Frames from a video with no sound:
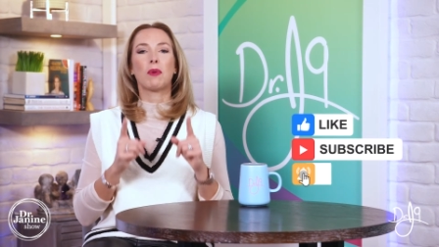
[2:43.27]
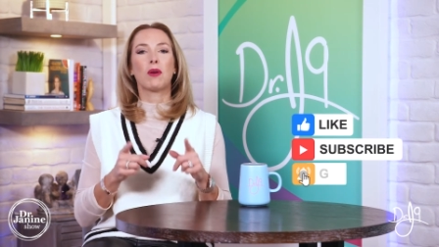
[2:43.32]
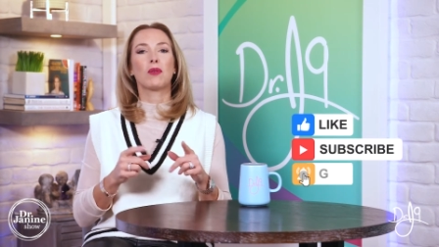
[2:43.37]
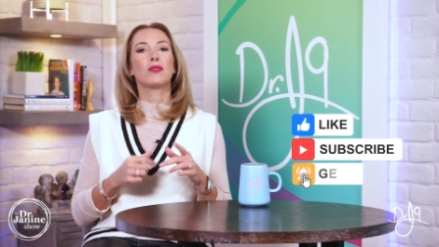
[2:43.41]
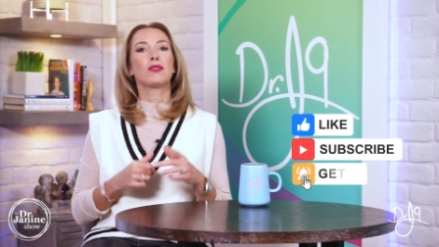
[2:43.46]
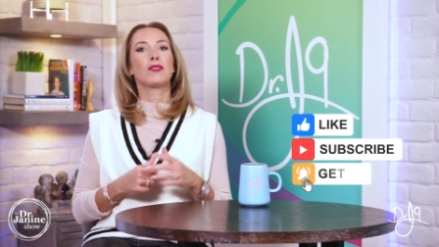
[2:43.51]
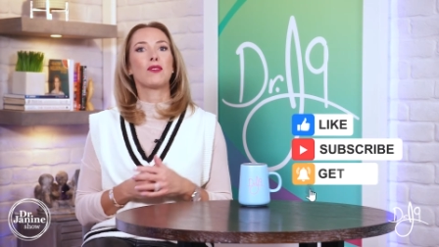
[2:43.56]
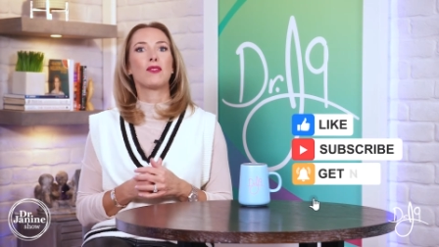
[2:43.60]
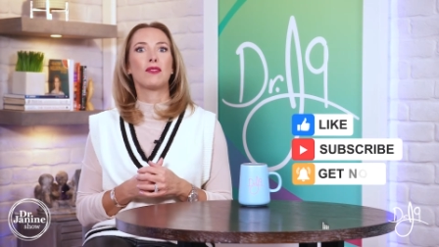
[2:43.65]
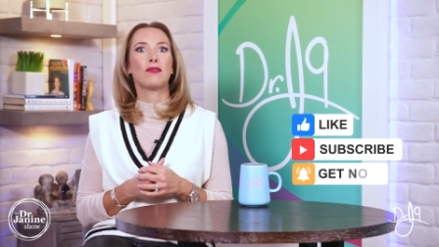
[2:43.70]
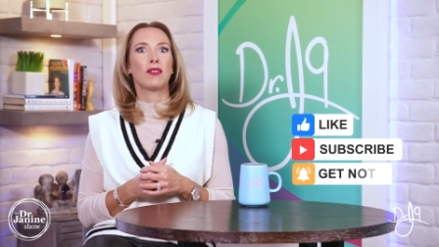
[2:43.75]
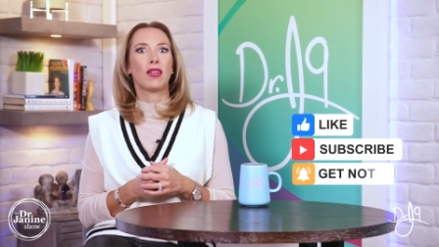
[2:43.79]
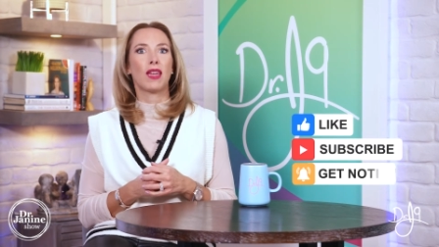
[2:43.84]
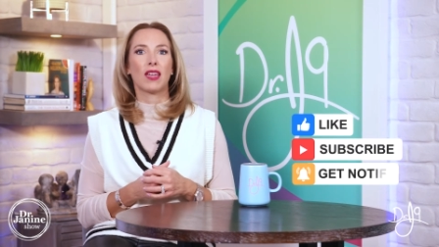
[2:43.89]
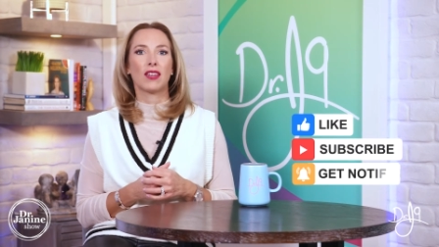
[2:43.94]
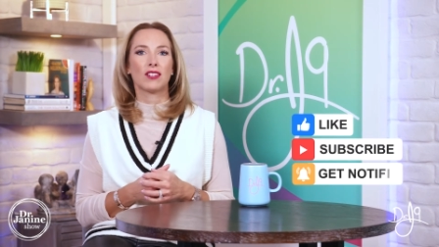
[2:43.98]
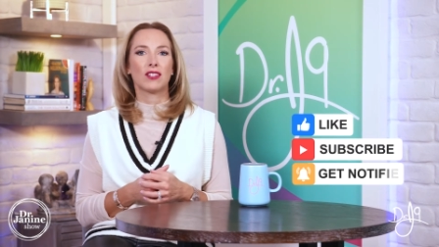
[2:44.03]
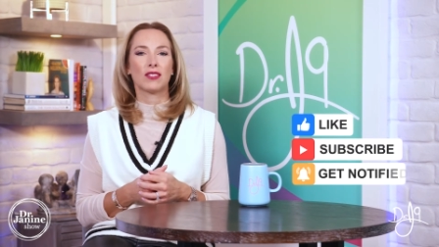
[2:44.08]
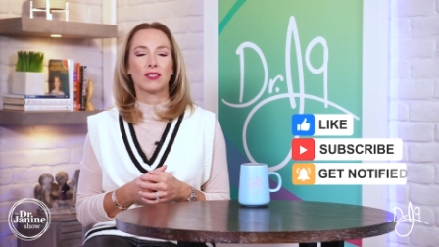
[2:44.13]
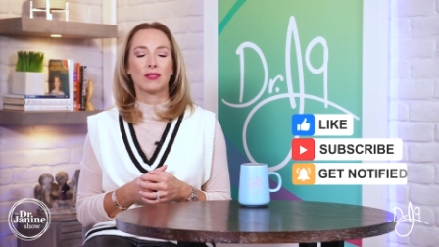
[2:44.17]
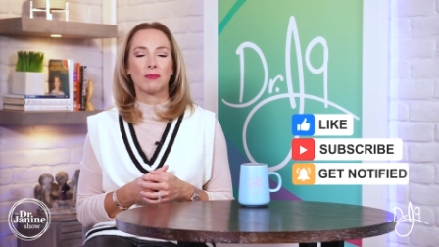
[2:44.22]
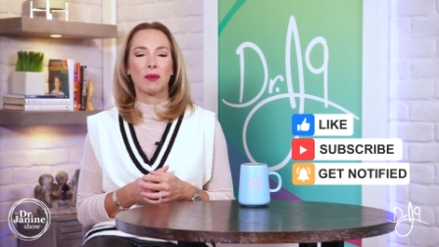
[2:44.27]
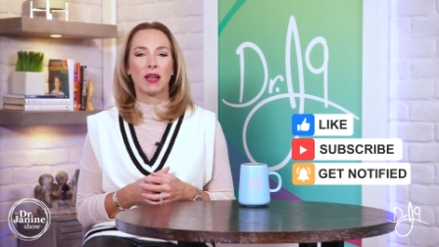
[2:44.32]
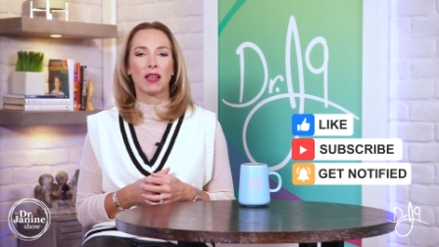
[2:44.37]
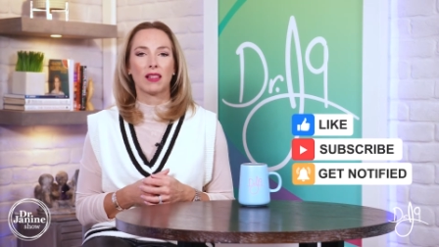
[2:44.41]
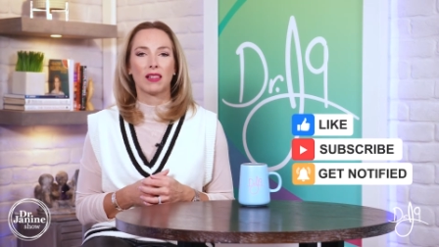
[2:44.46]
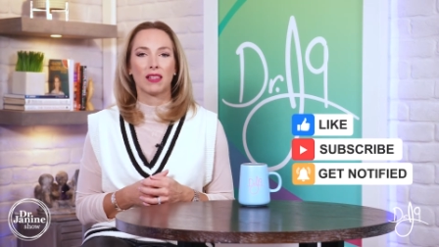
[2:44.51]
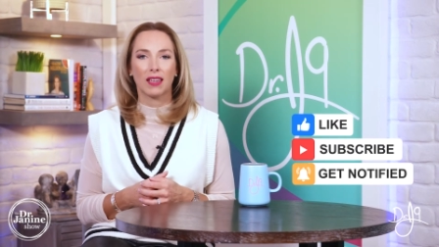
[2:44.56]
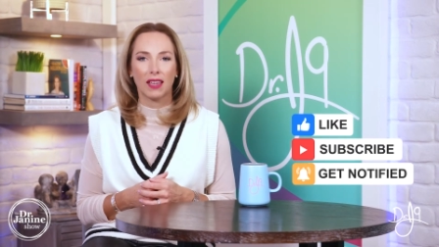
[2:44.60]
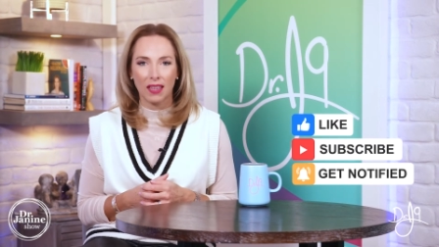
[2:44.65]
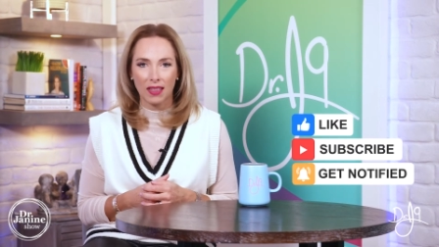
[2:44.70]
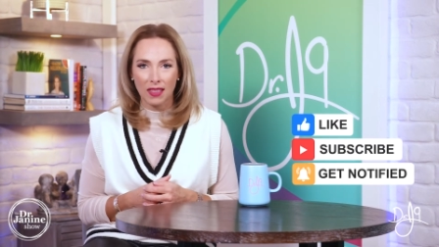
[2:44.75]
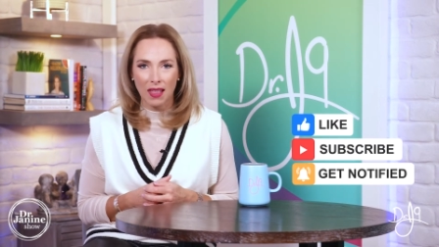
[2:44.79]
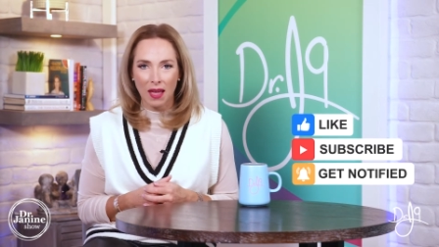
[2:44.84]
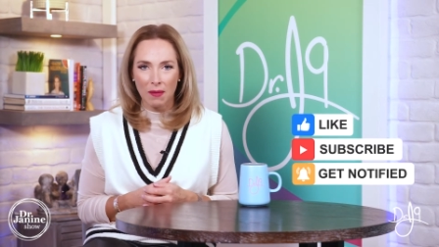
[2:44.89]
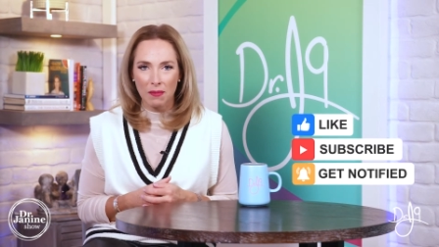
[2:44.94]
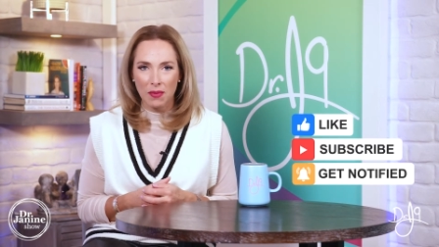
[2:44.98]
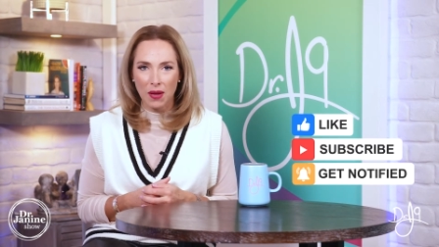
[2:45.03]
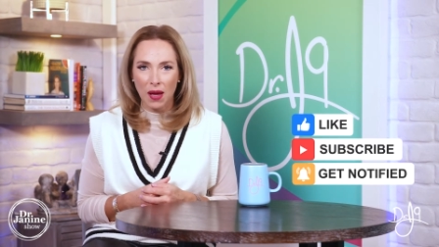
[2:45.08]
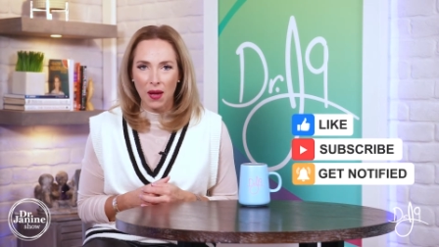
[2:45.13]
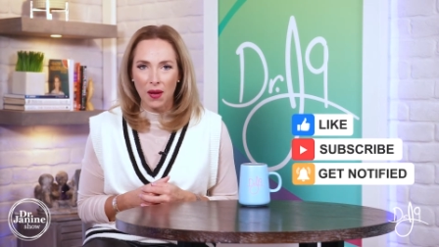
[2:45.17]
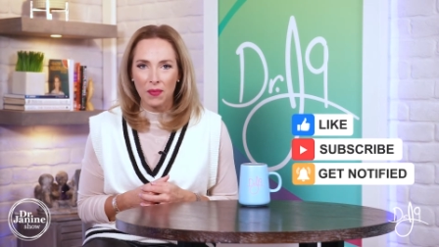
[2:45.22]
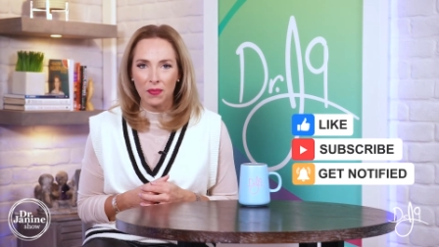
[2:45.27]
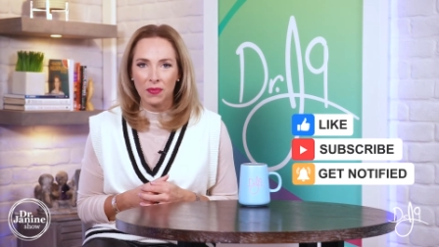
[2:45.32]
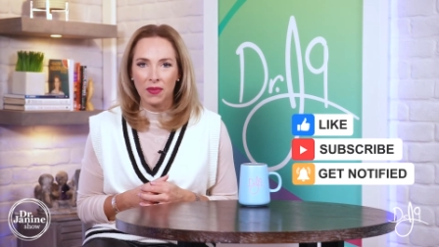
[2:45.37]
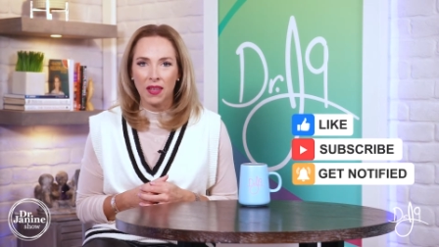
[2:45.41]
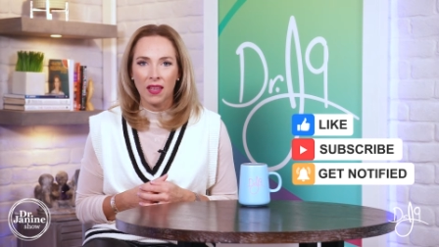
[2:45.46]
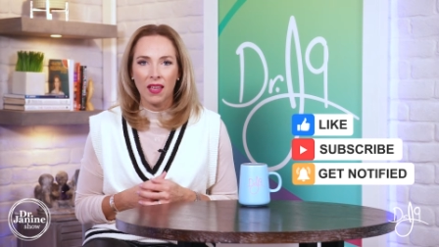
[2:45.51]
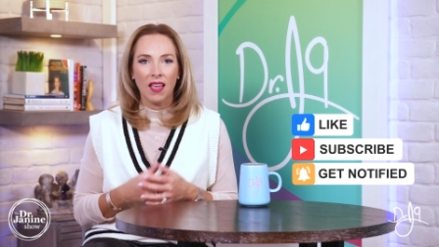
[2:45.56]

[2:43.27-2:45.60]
post notifications by clicking that bell.